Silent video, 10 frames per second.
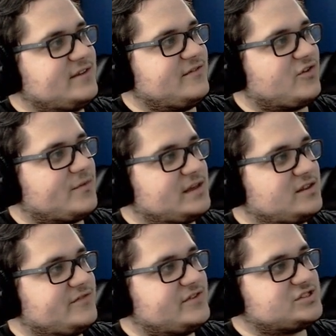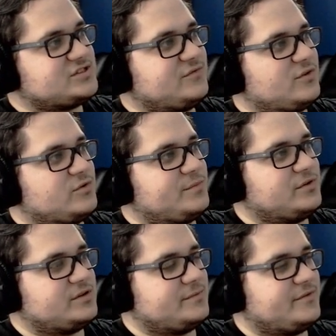and form a clear vision of what we're
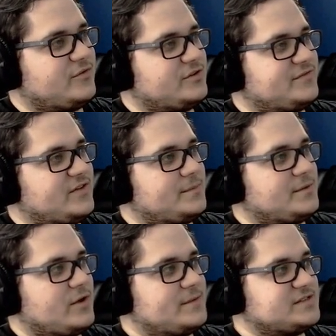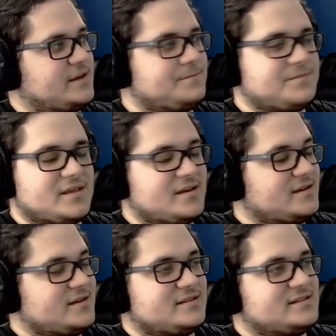building before development ramps up.
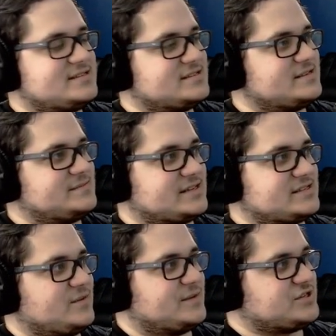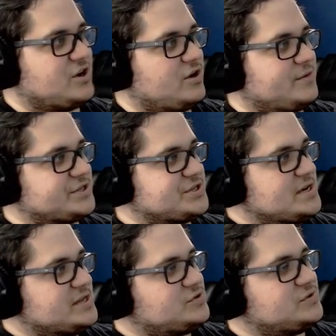This just seems like so much garbage.
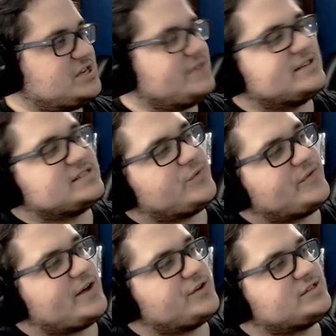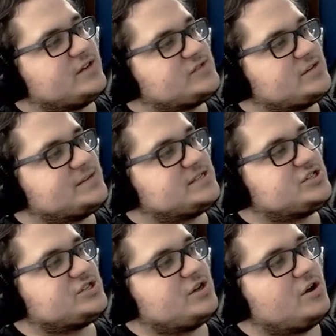To achieve this, we find ourselves in a
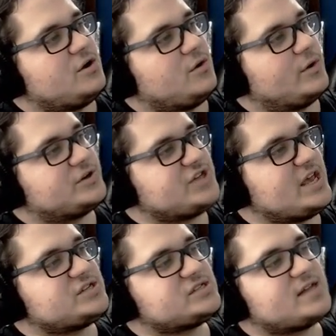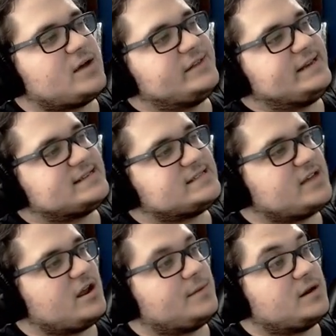position where change is not only
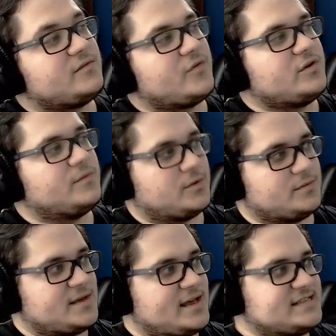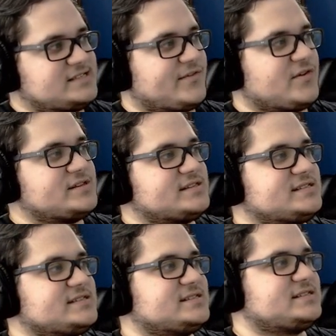necessary but unavoidable. As difficult as this
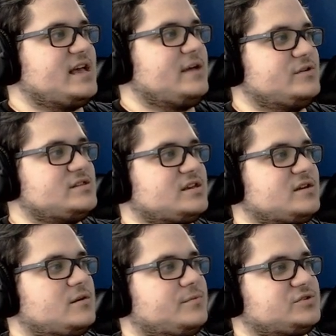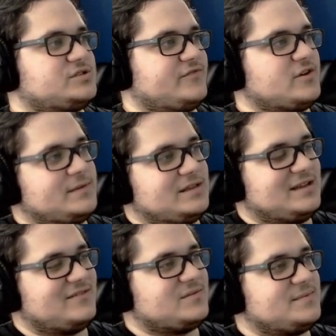is to say, rethinking our approach to development
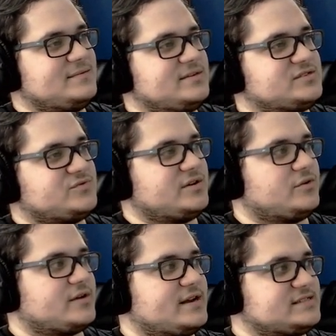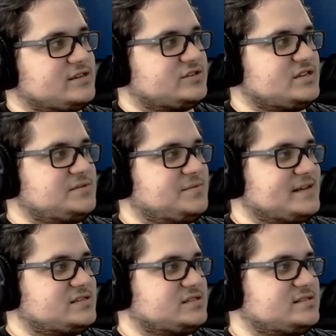inevitably means reorganizing our team to
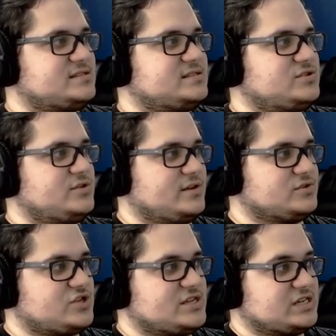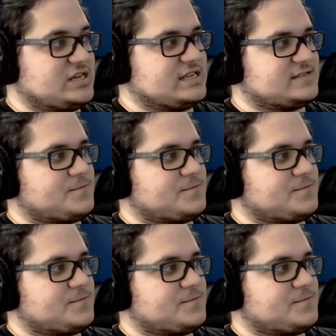match this studio's changing needs.